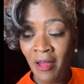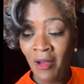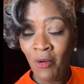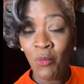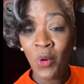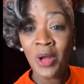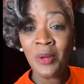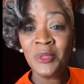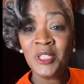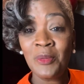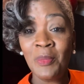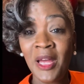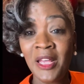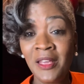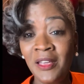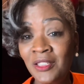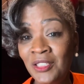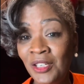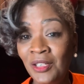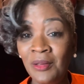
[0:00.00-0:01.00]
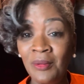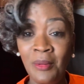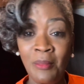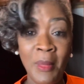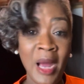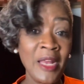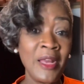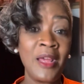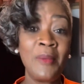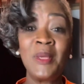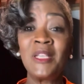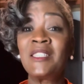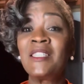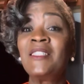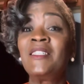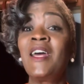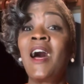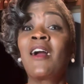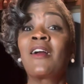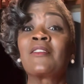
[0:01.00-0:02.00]
welcome to my kitchen. My name is
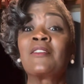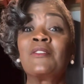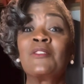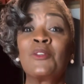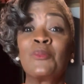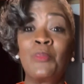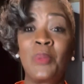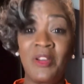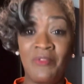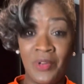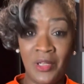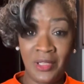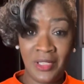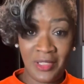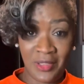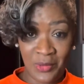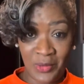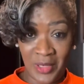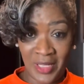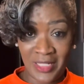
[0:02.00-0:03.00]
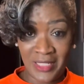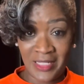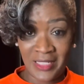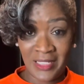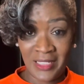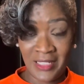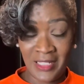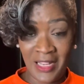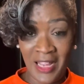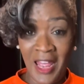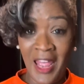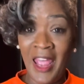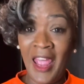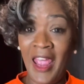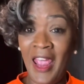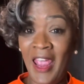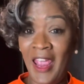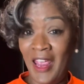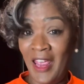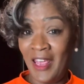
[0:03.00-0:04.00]
Dr. Beverly Lucas,
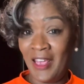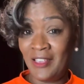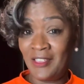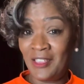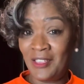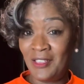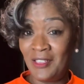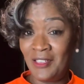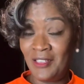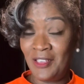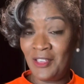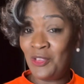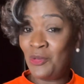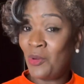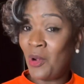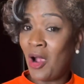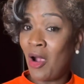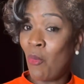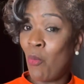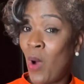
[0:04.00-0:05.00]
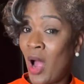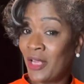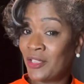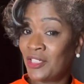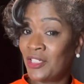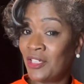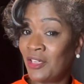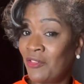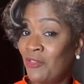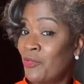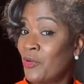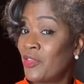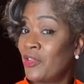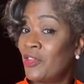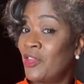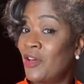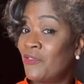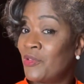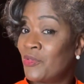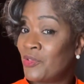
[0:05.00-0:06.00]
and you are watching For the
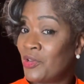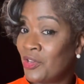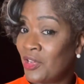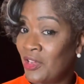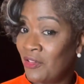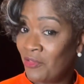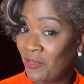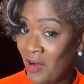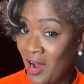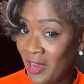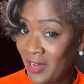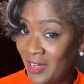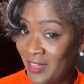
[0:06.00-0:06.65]
Love of Cooking Friday.